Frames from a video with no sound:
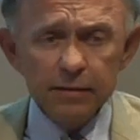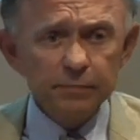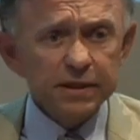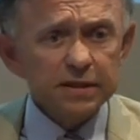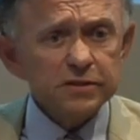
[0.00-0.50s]

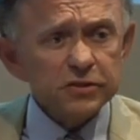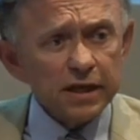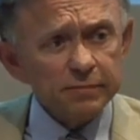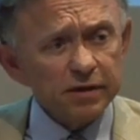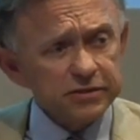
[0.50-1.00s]
But this,
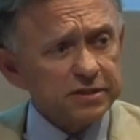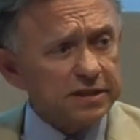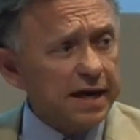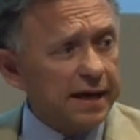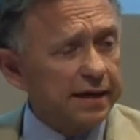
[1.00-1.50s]
I must
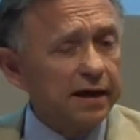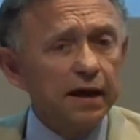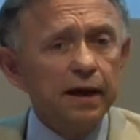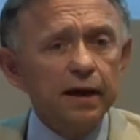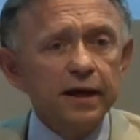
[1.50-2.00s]
say,
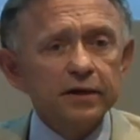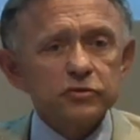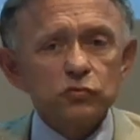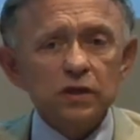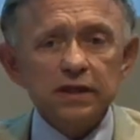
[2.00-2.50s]

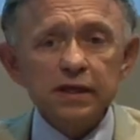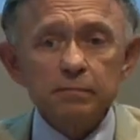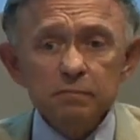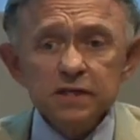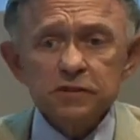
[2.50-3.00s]
is really a
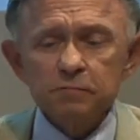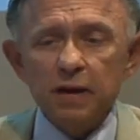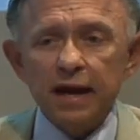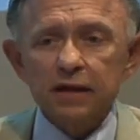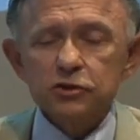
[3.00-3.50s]

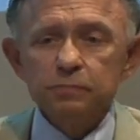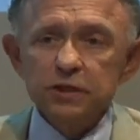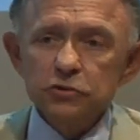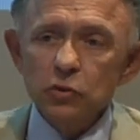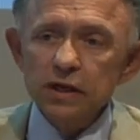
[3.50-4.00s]
mismatch
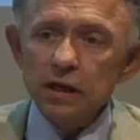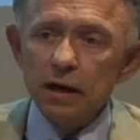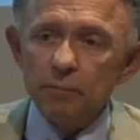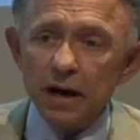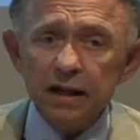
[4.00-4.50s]
between
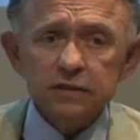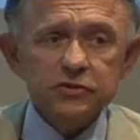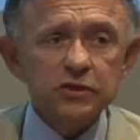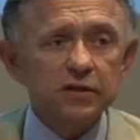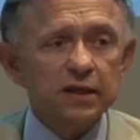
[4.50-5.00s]
our
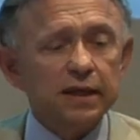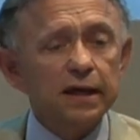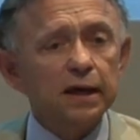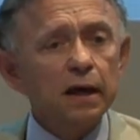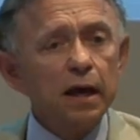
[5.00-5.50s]
policy
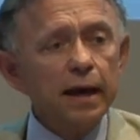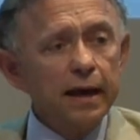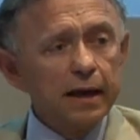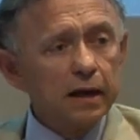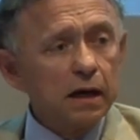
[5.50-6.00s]
thinking
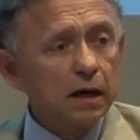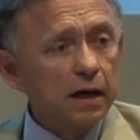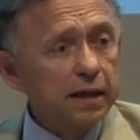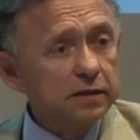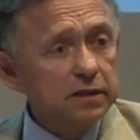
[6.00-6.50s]
and,
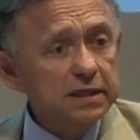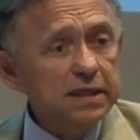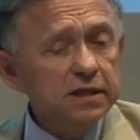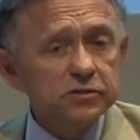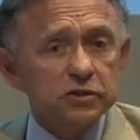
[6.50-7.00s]
our, and the
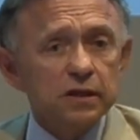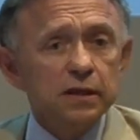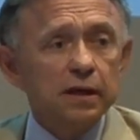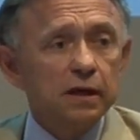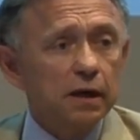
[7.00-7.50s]
needs
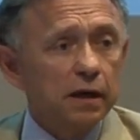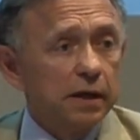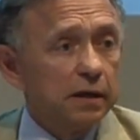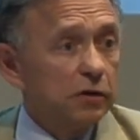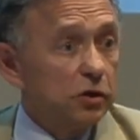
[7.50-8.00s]
in,
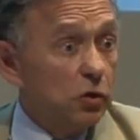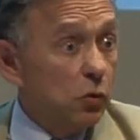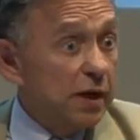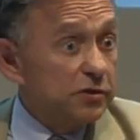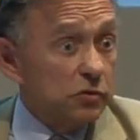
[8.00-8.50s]
in the
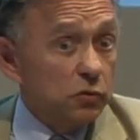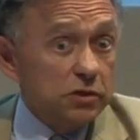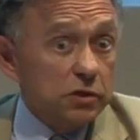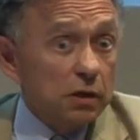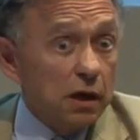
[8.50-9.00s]
US,
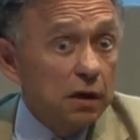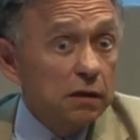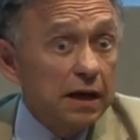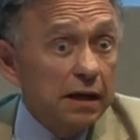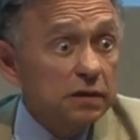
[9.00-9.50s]
which
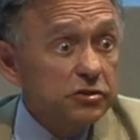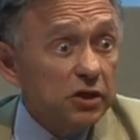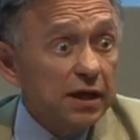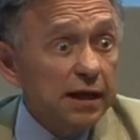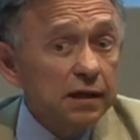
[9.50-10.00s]
our knowledge
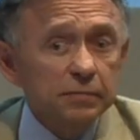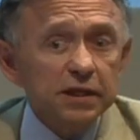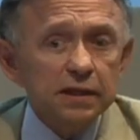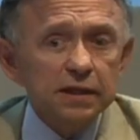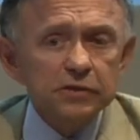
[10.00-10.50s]

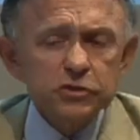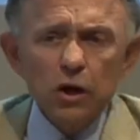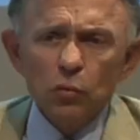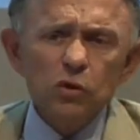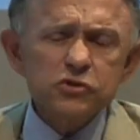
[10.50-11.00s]
economy needs.
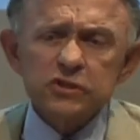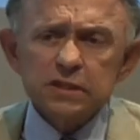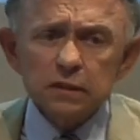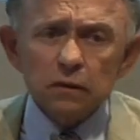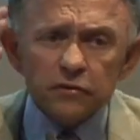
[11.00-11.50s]
We're
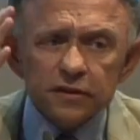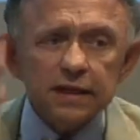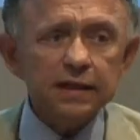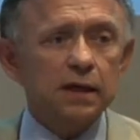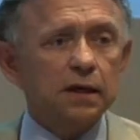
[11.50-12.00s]
still
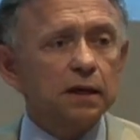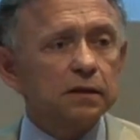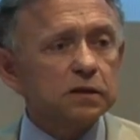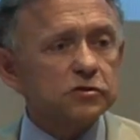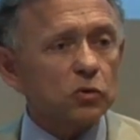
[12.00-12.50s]
thinking
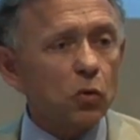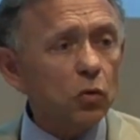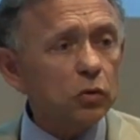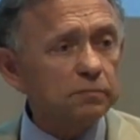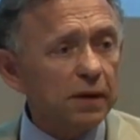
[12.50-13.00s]
in this
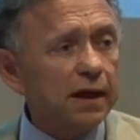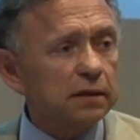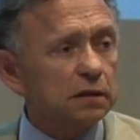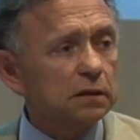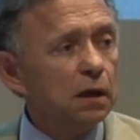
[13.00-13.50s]
old
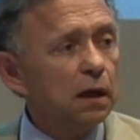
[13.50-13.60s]
model